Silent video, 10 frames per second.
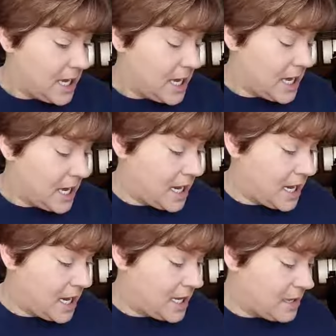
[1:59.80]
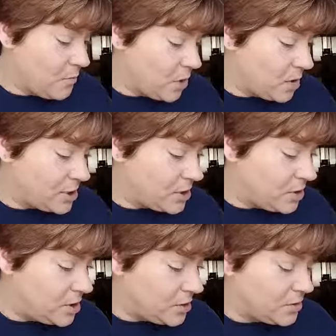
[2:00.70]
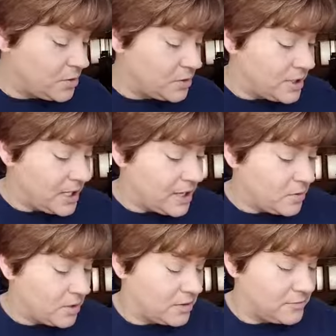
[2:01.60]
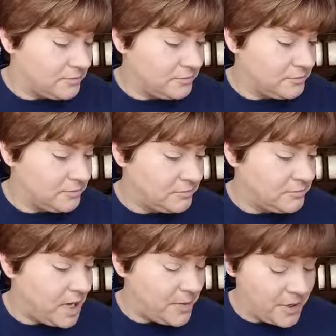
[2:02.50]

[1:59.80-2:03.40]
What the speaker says: And then we're going to use, I think we'll maybe